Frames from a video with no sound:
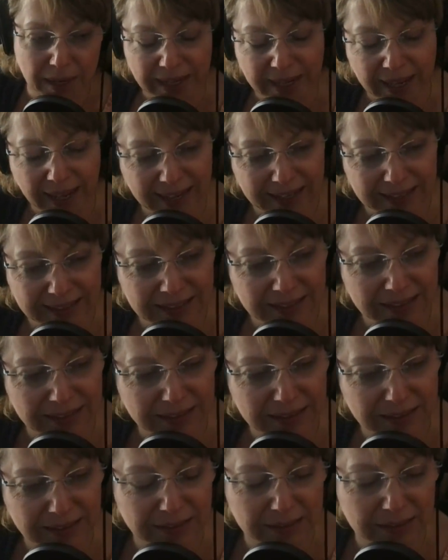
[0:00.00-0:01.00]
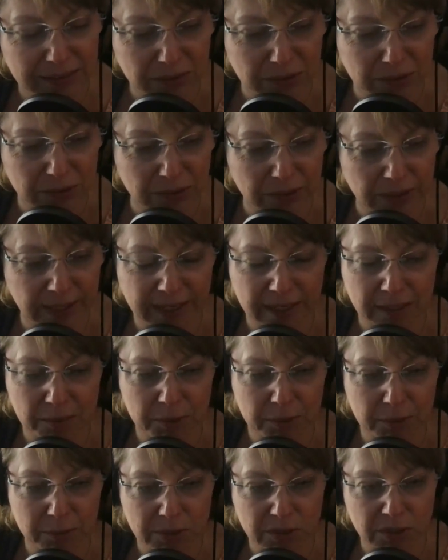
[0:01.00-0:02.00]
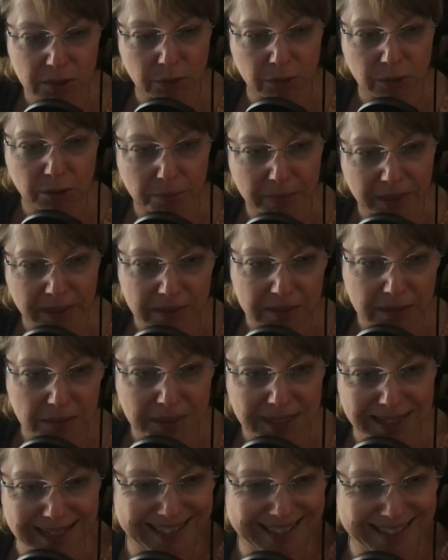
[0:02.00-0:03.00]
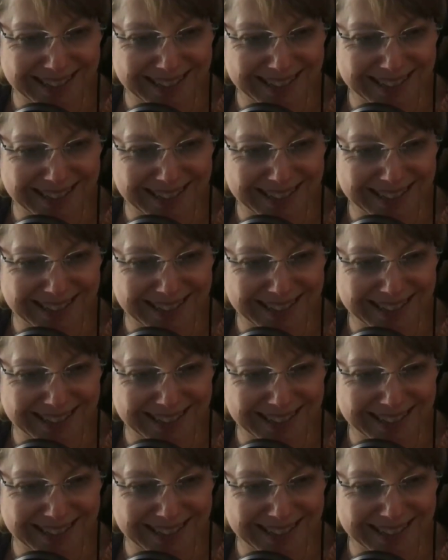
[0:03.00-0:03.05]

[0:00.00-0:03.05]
cat does or their animal will show their butt to me.